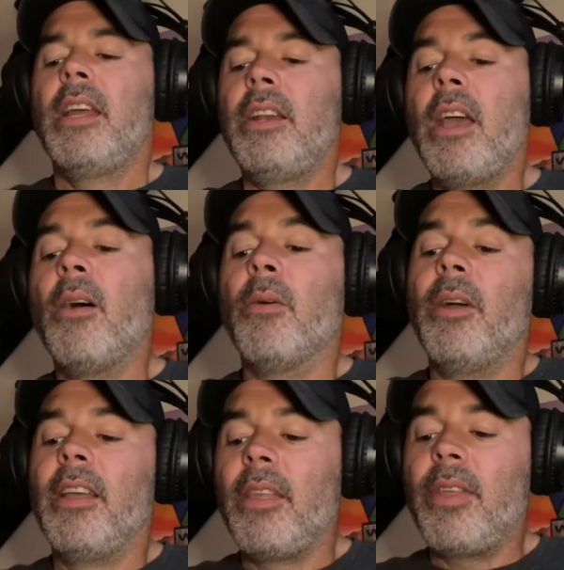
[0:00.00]
No,
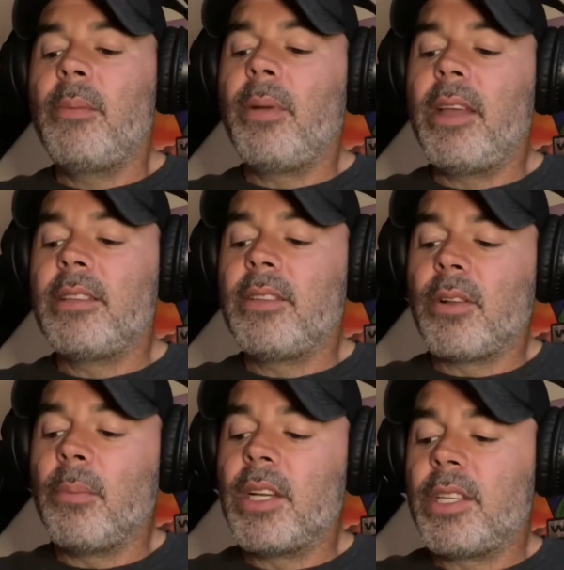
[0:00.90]
thin places
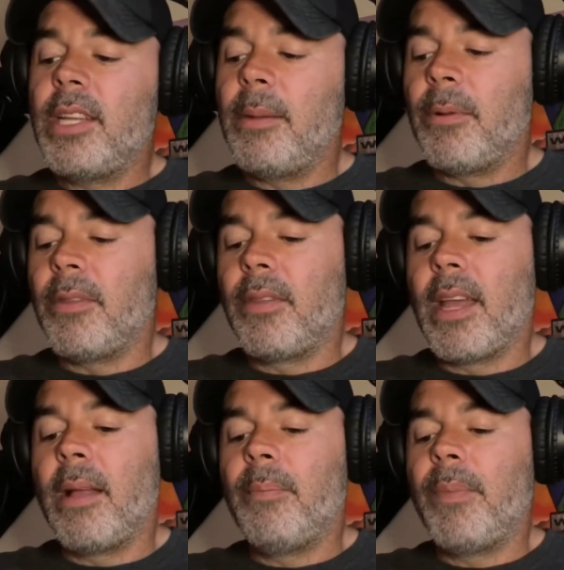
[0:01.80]
are much deeper than that.